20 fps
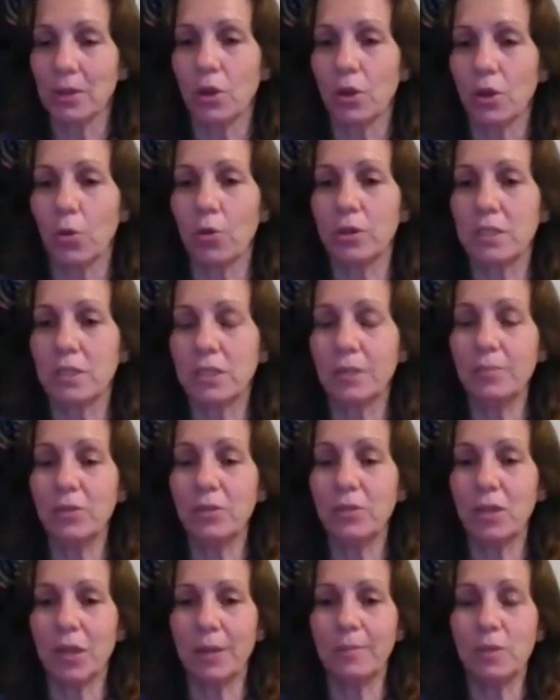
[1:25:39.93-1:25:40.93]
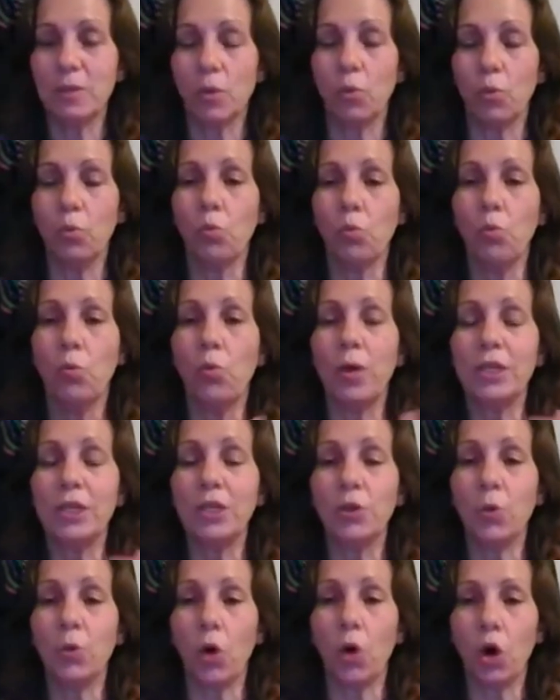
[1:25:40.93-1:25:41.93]
or sometimes when
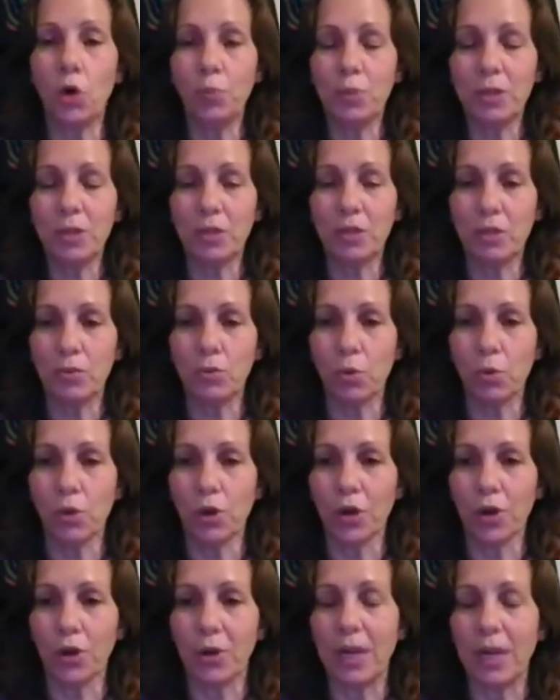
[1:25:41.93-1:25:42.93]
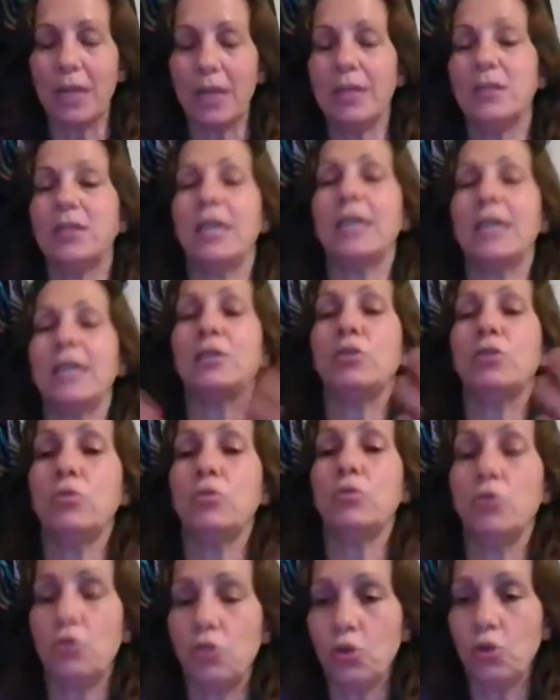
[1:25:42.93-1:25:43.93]
you open the door, it takes you
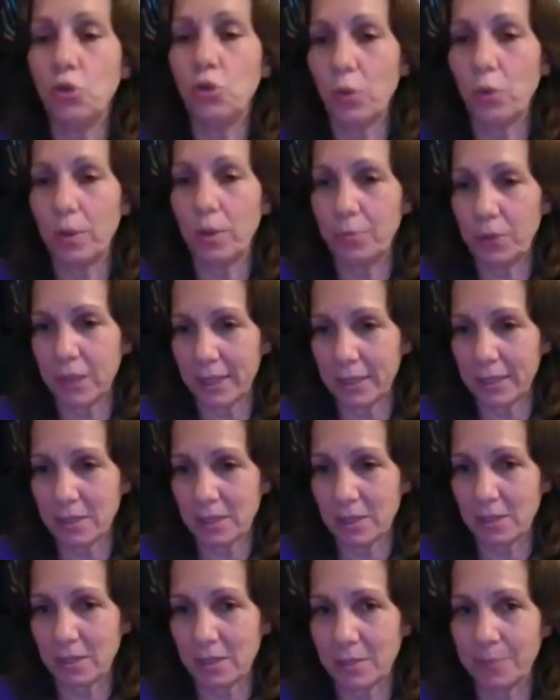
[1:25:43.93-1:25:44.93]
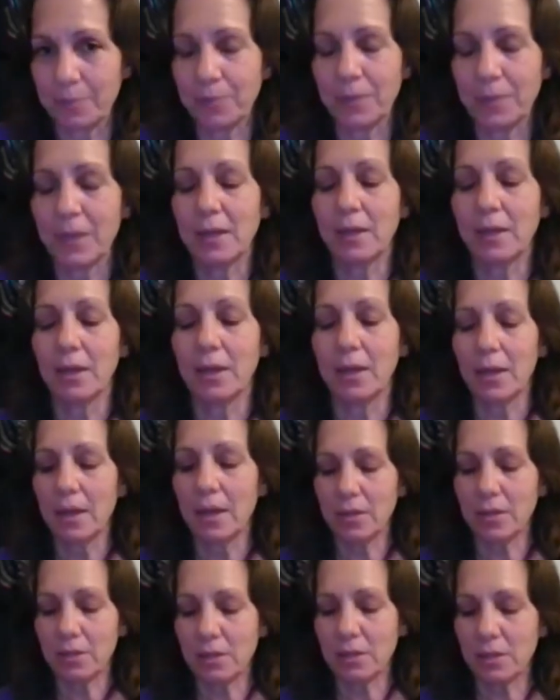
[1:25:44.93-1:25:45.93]
to a place.
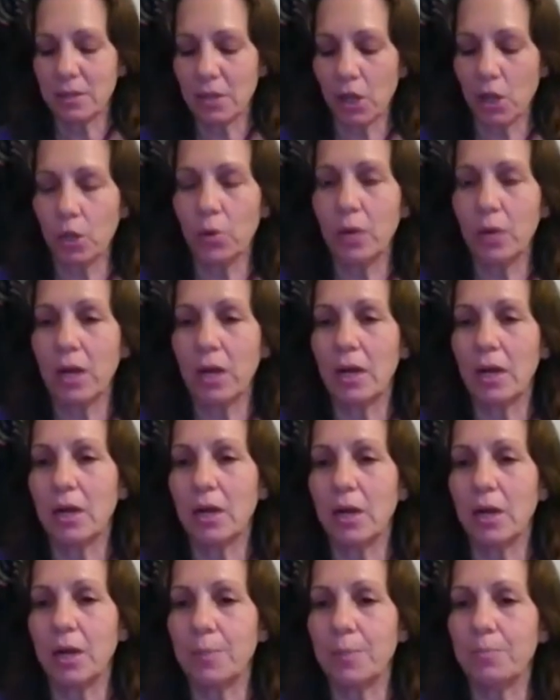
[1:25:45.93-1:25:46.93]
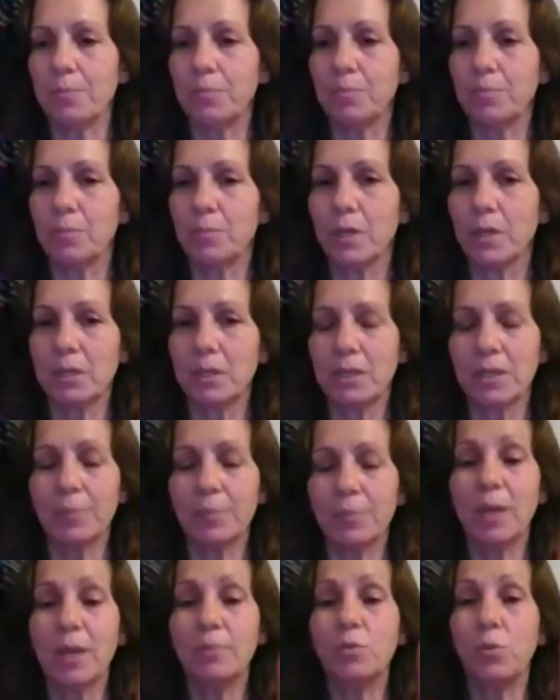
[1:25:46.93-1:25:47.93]
So um,
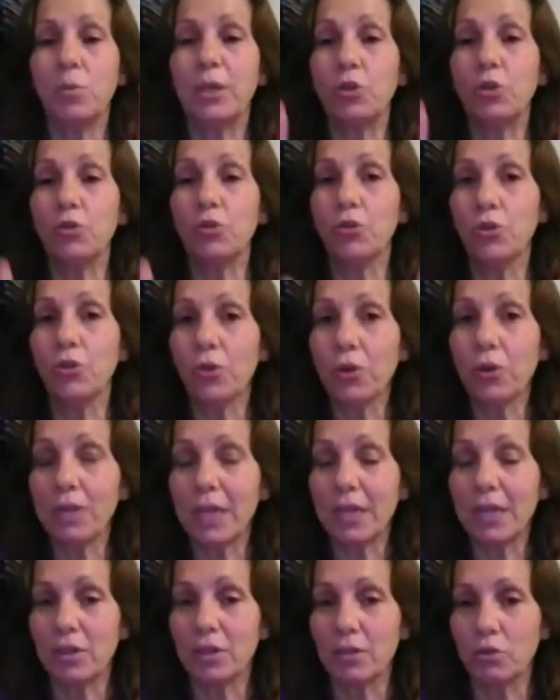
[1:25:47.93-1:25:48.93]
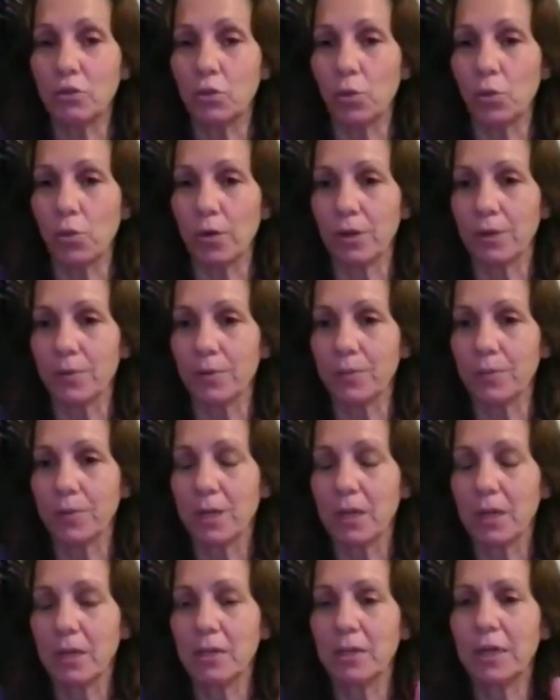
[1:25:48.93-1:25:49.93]
sometimes when you look at the door,
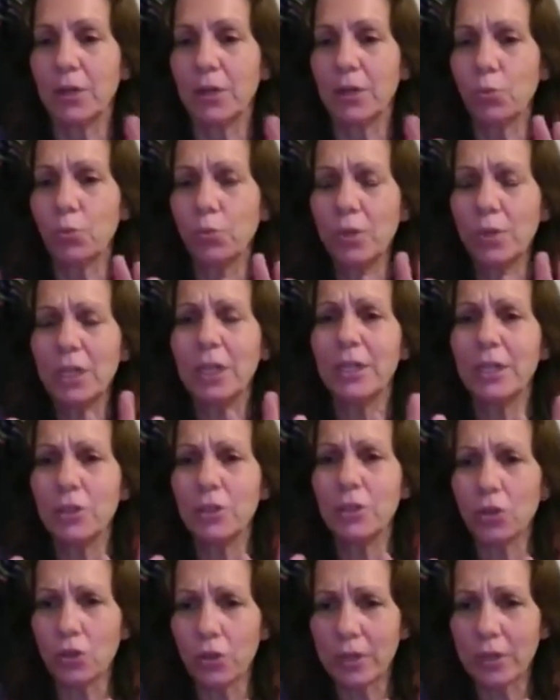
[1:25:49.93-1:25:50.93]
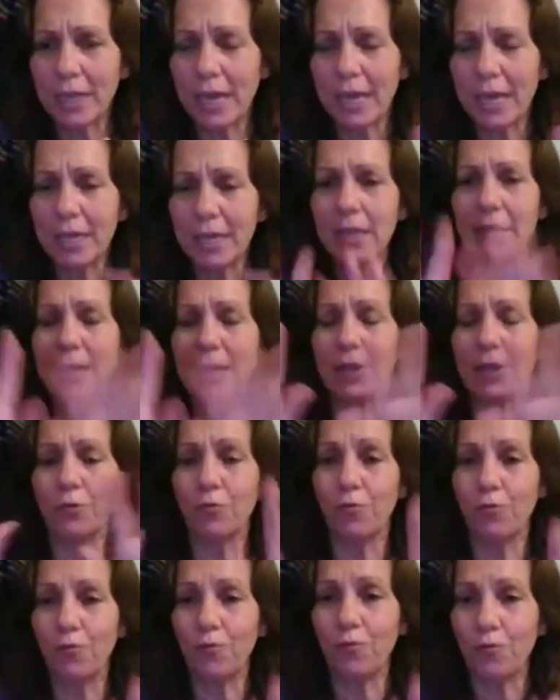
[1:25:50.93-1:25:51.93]
like really look at it and
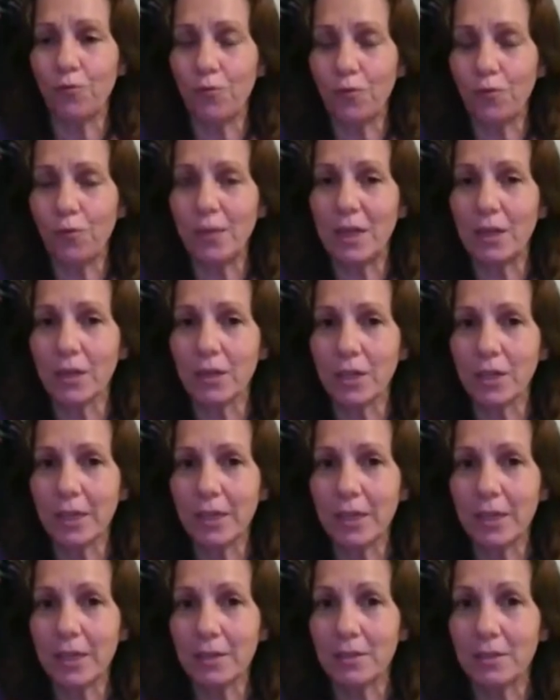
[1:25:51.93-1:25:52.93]
feel it,